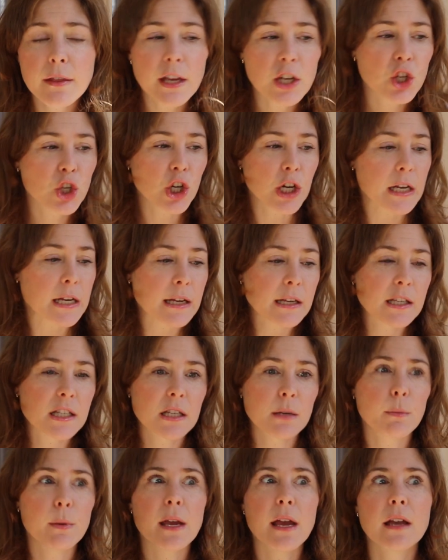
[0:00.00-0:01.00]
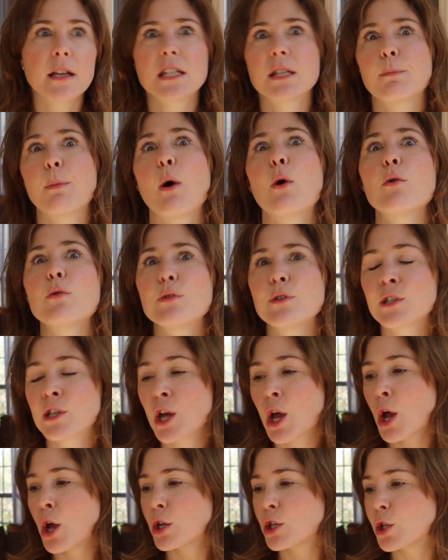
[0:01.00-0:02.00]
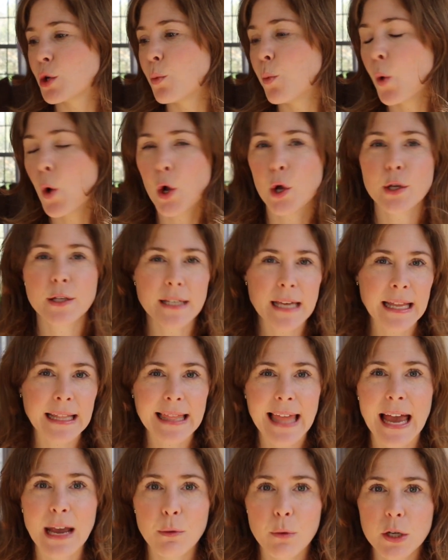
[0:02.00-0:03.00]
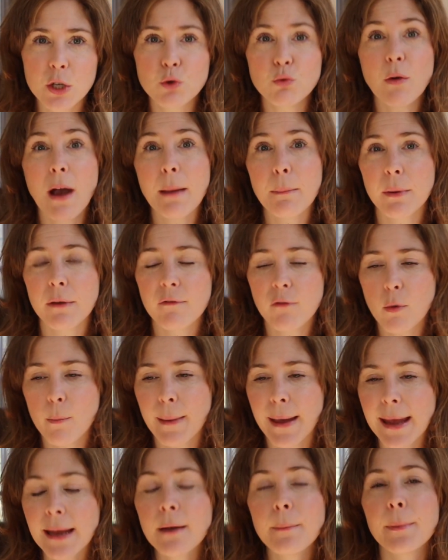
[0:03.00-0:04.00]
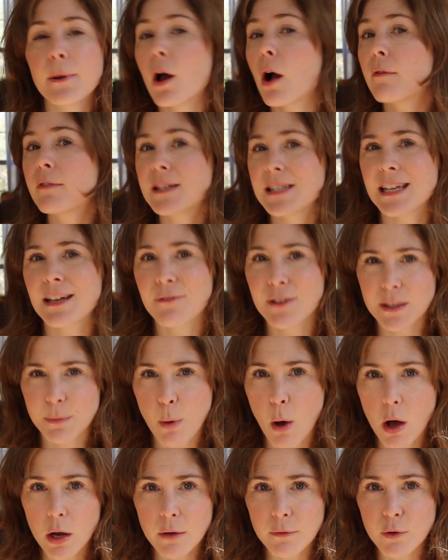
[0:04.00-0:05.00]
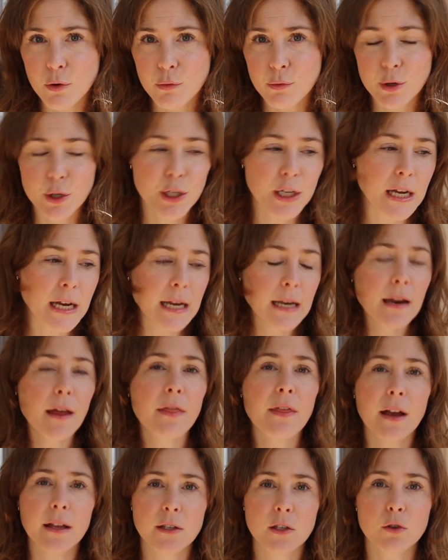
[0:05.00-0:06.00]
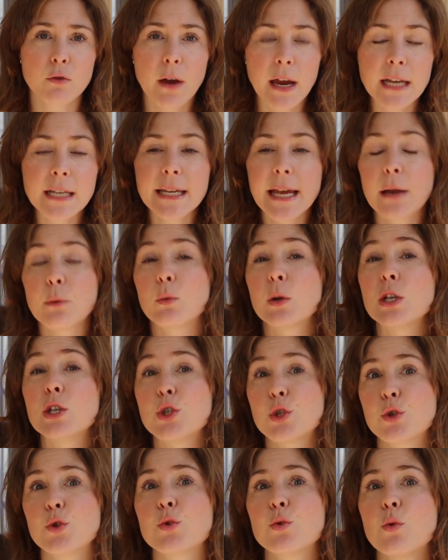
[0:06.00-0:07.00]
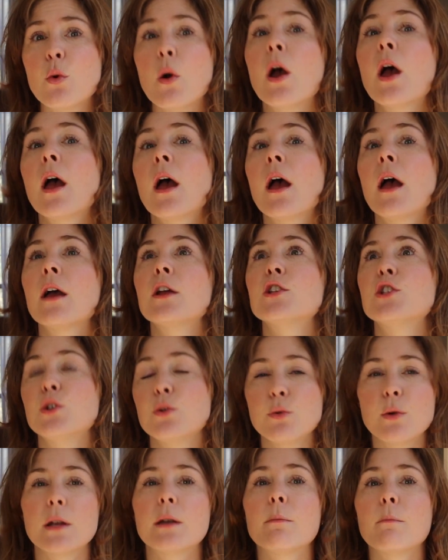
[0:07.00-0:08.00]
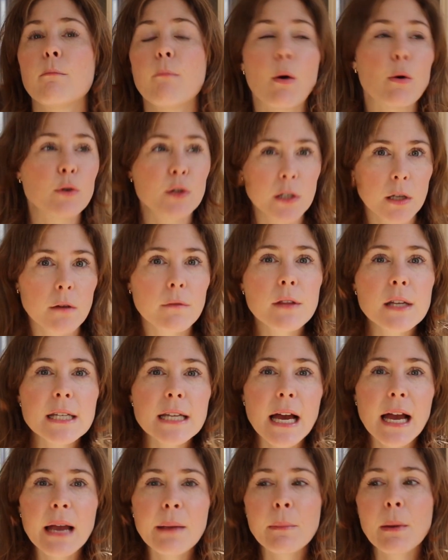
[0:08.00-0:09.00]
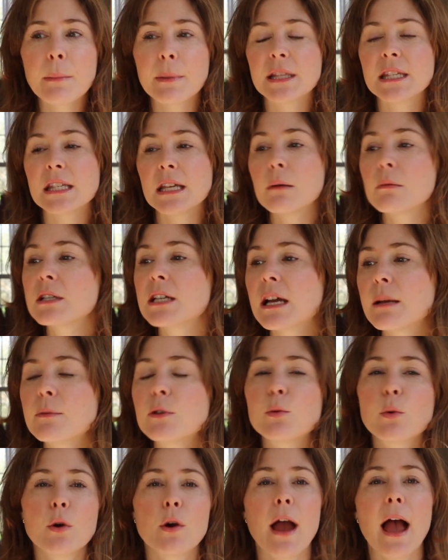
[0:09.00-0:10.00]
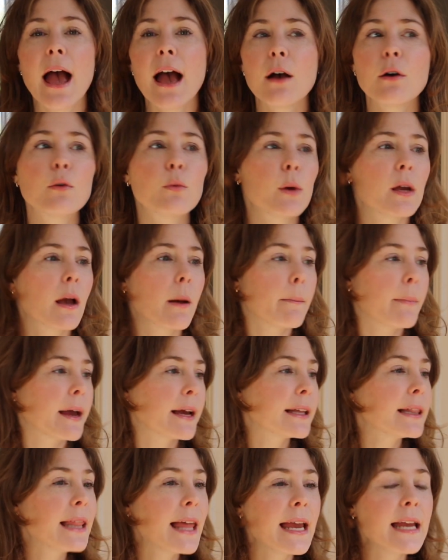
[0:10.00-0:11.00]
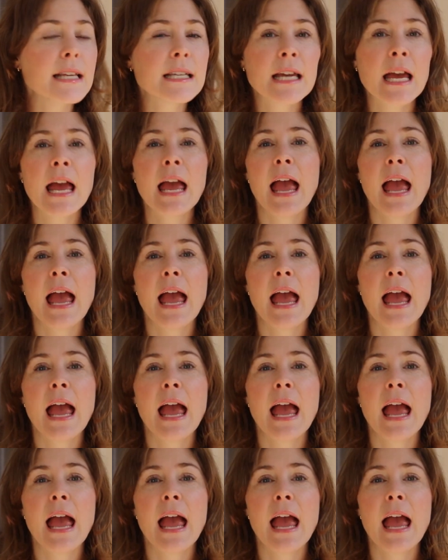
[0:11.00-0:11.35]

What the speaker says: that she needs to be exposed to words and language right before bed. But obviously if it's part of your routine, that's great, and we do it most of the time, but sometimes we're out, we come back late,